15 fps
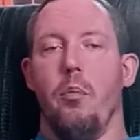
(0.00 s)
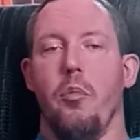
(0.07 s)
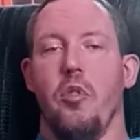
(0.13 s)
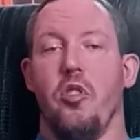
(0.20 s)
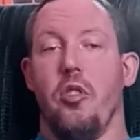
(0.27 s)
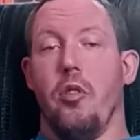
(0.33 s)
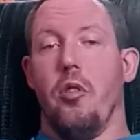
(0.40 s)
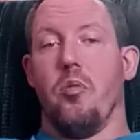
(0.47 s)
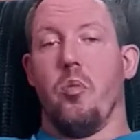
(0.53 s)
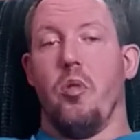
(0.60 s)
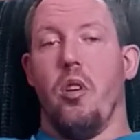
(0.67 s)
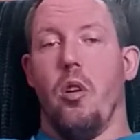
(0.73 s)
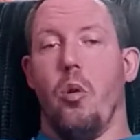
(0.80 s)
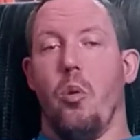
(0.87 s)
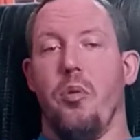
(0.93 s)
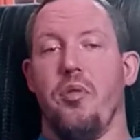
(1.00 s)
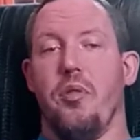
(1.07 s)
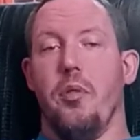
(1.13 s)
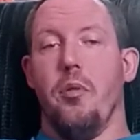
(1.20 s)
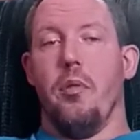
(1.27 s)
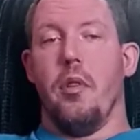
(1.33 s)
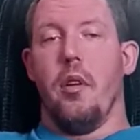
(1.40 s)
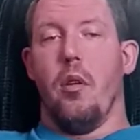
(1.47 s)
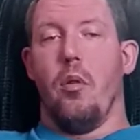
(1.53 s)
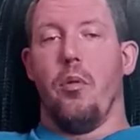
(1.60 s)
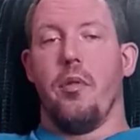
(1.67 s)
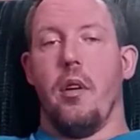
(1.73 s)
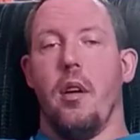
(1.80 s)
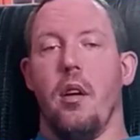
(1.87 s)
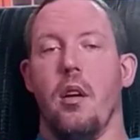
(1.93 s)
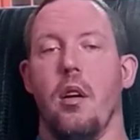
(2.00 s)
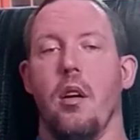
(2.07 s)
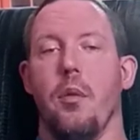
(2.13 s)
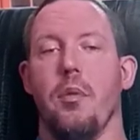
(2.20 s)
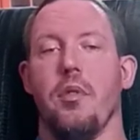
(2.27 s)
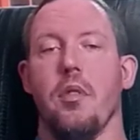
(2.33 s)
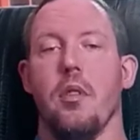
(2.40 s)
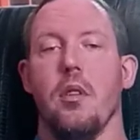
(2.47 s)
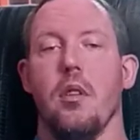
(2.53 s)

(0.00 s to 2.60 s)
she knows what you're always doing at all times,